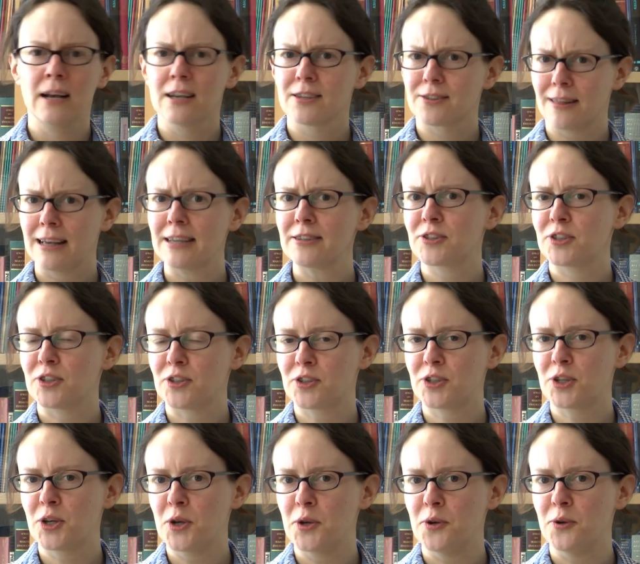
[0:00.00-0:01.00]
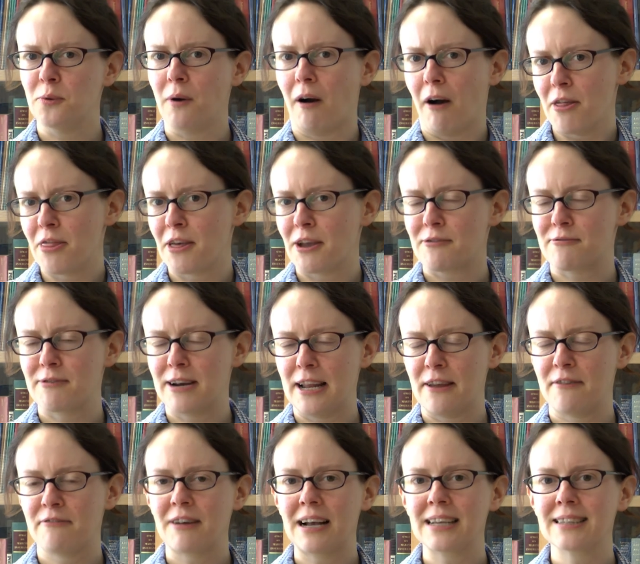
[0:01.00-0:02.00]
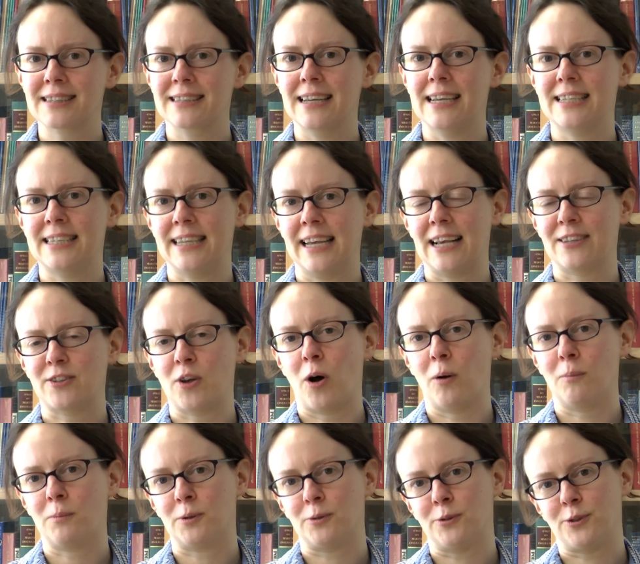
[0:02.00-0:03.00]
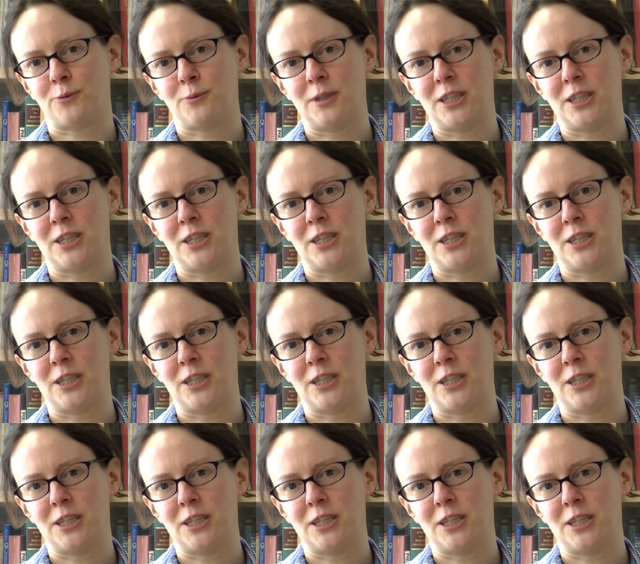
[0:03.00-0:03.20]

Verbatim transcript: So that's just two, I think, really fascinating examples,